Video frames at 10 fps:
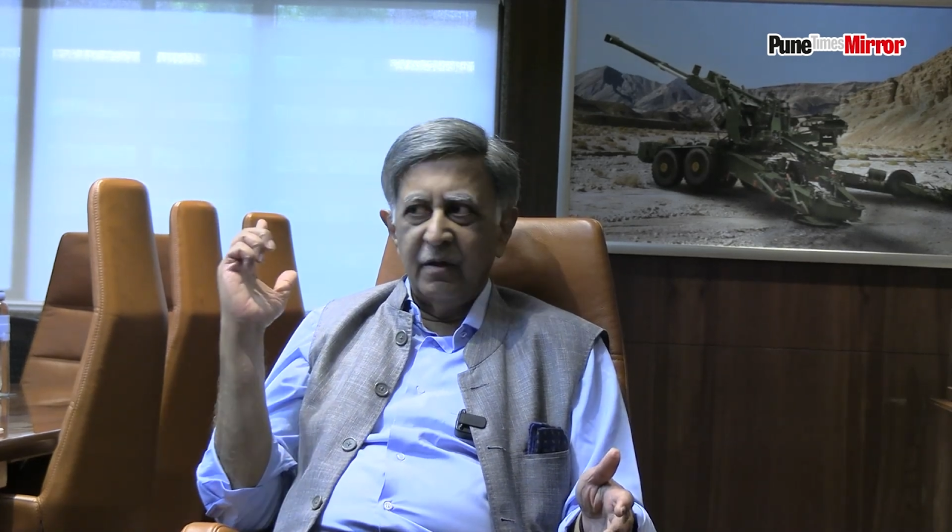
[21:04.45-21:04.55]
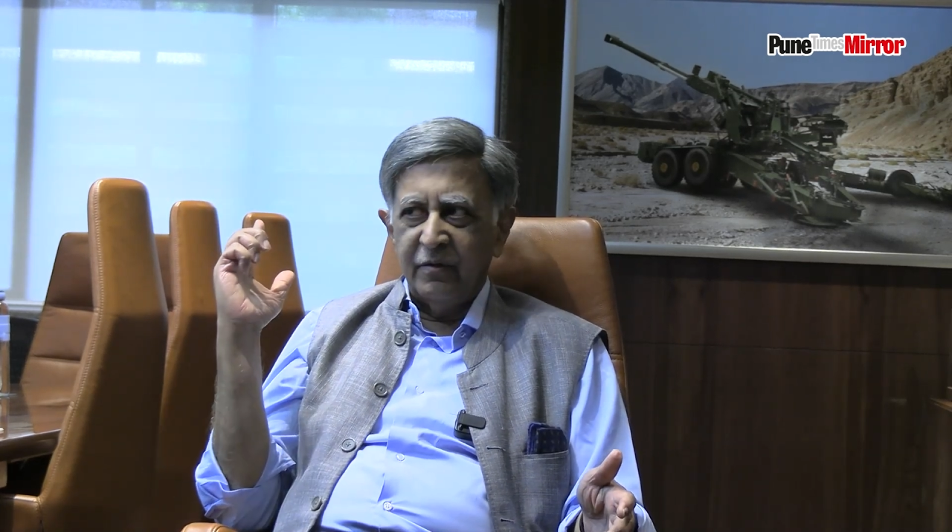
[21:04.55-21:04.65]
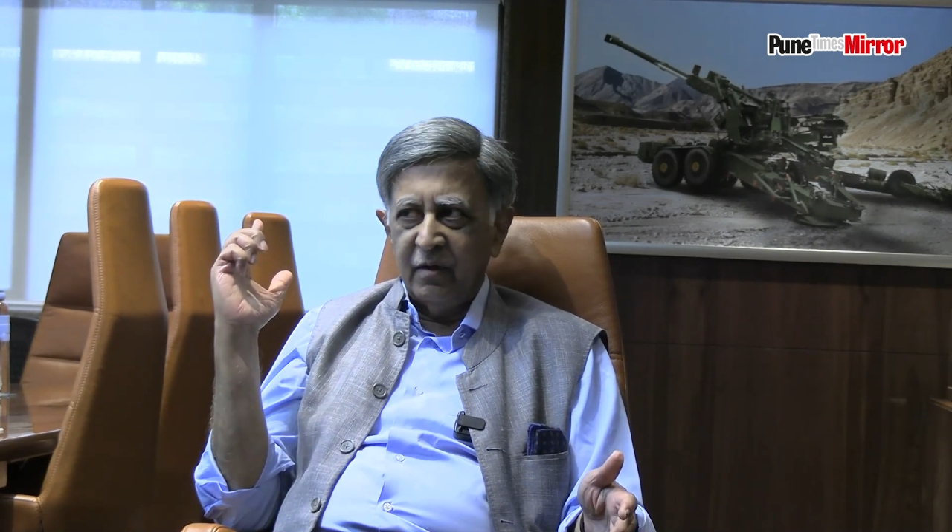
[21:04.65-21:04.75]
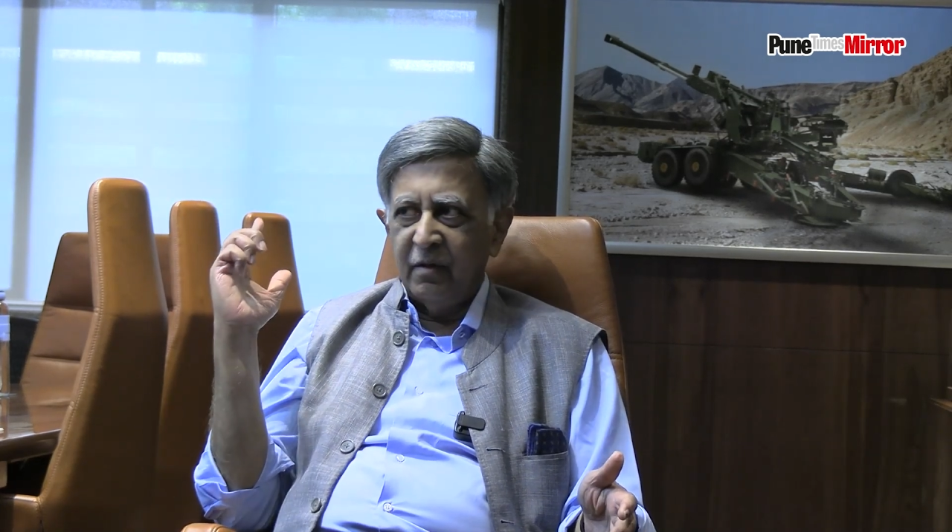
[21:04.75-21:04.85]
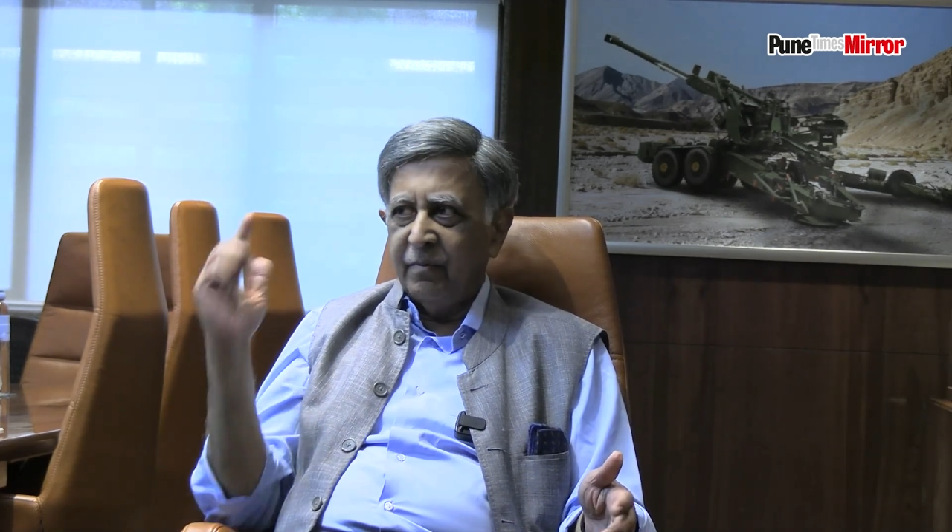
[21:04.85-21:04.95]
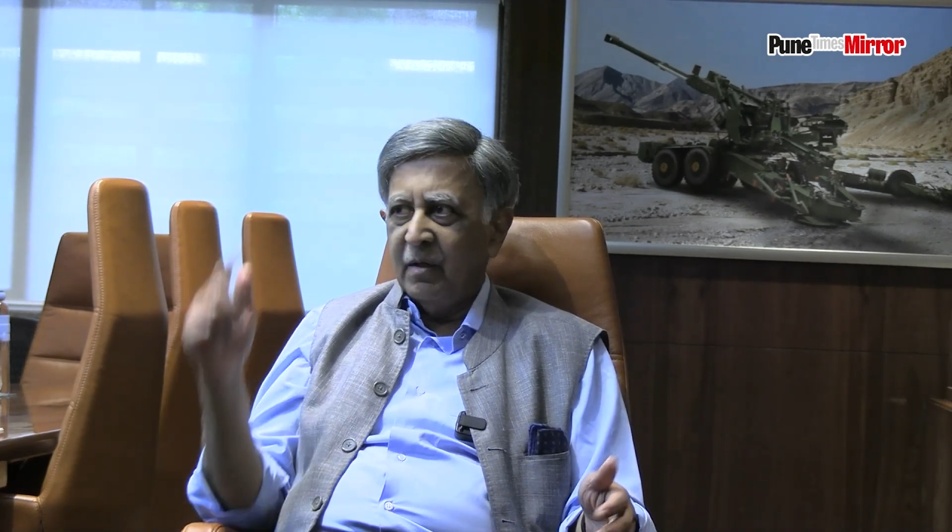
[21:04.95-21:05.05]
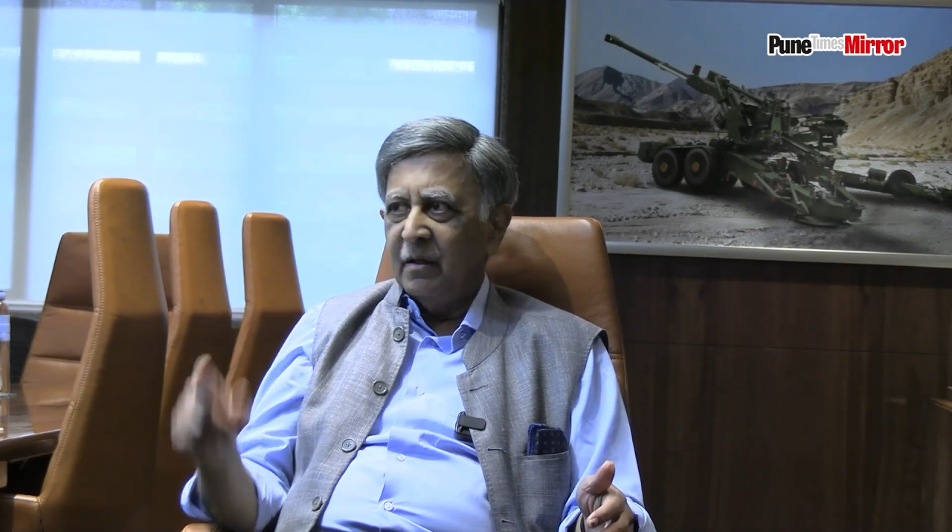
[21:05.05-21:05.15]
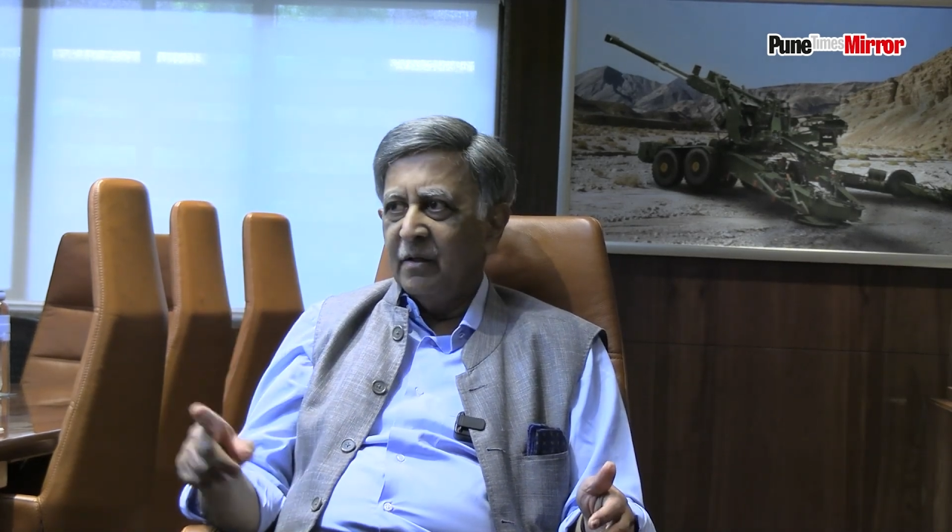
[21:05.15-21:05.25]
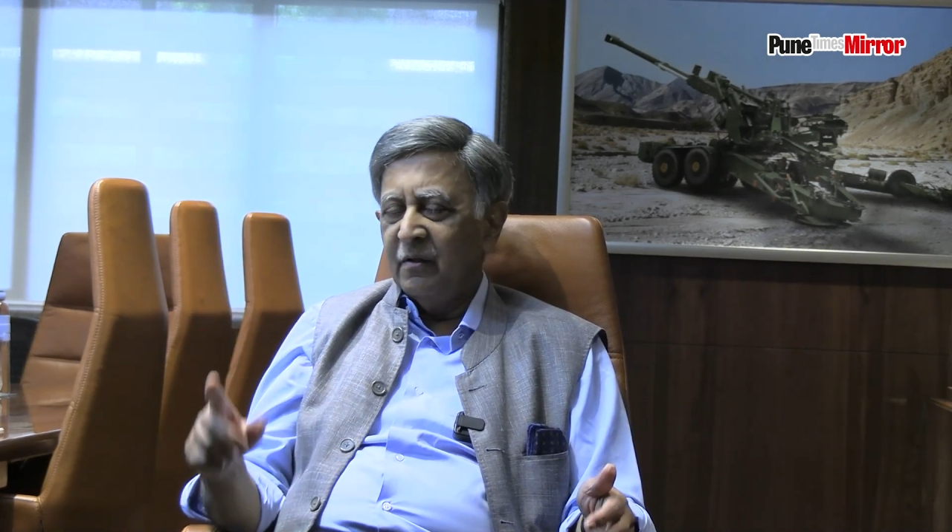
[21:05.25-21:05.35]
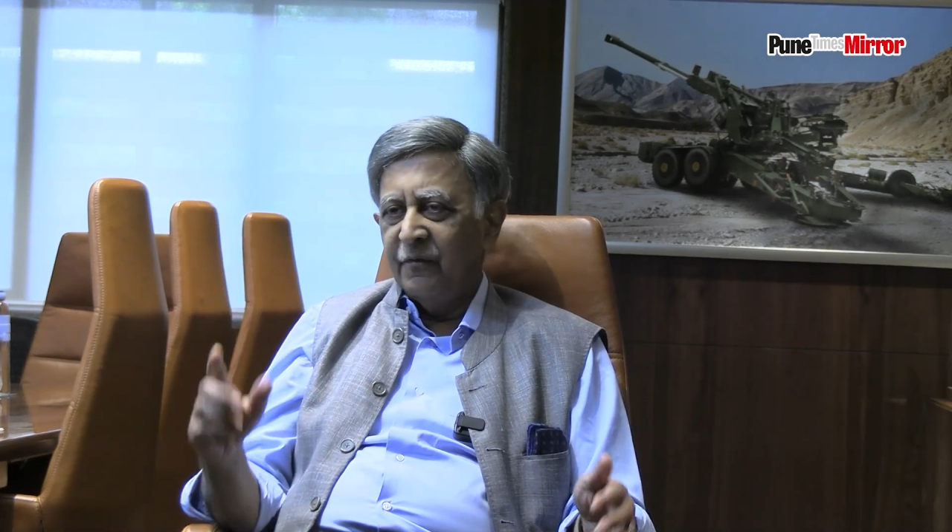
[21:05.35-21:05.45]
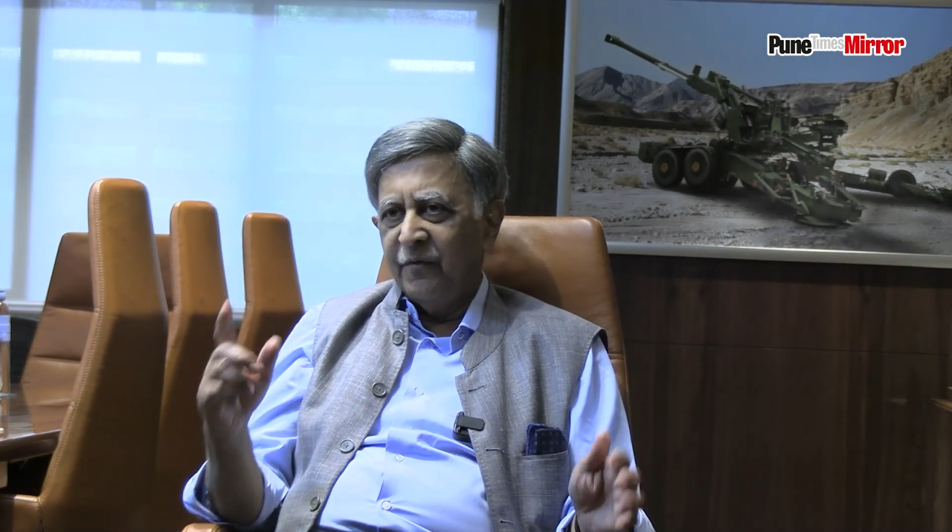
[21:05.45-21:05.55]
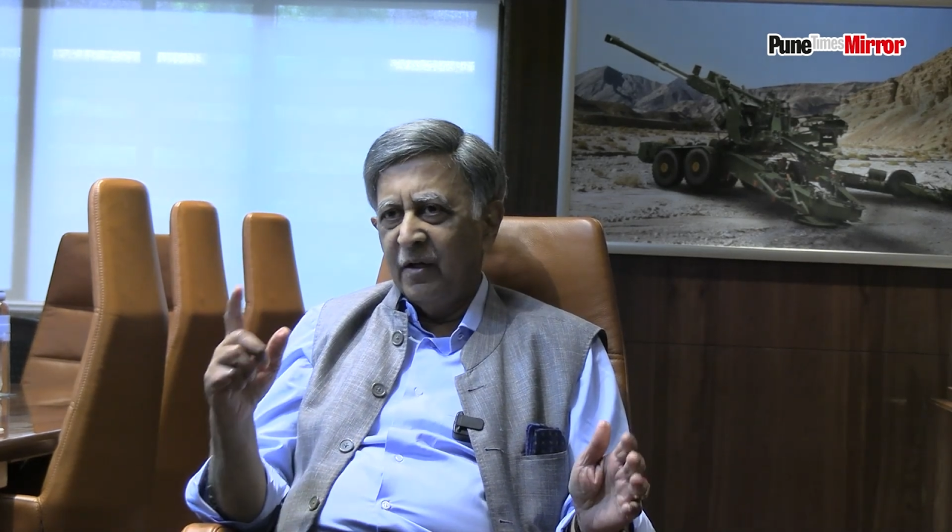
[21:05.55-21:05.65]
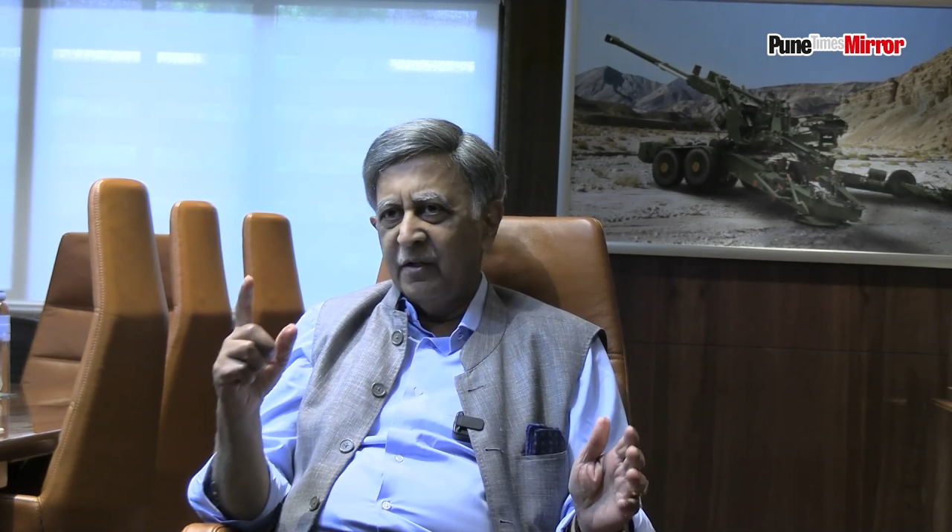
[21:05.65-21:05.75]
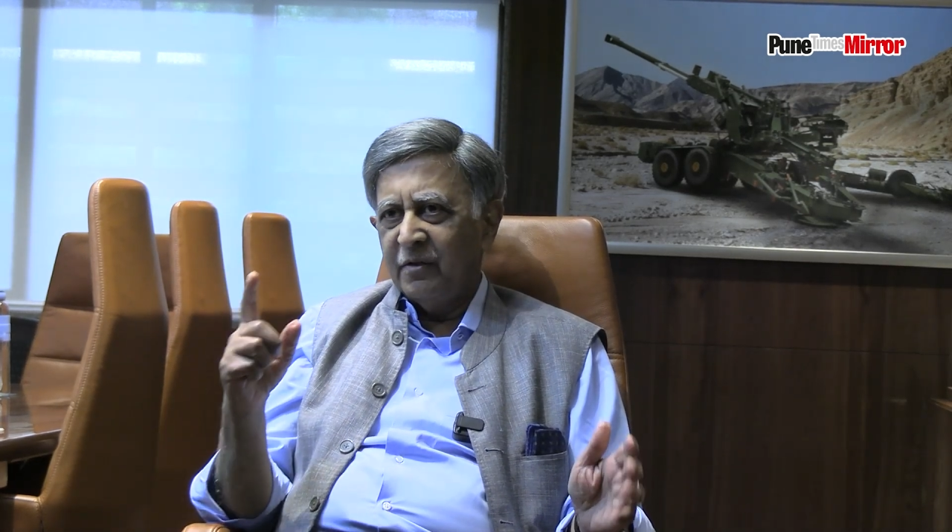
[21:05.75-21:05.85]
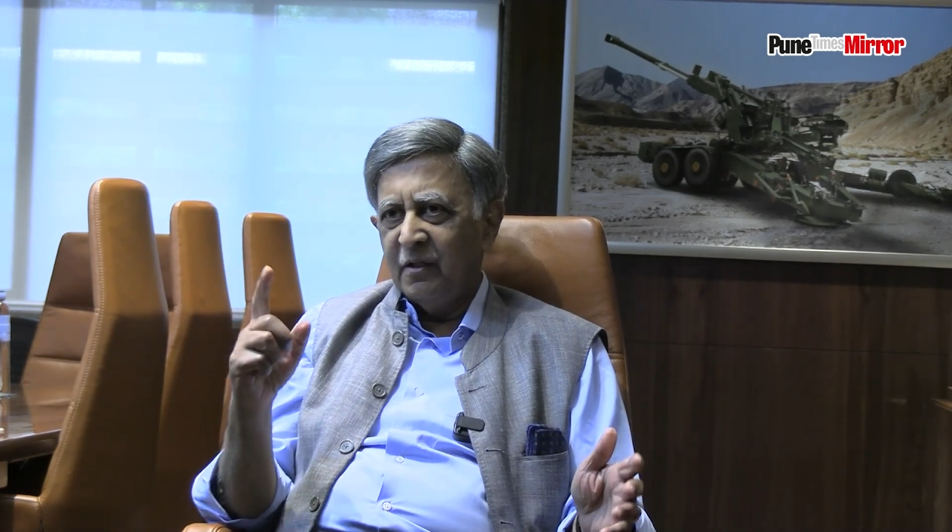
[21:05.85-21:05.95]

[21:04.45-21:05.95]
the steel plant is the first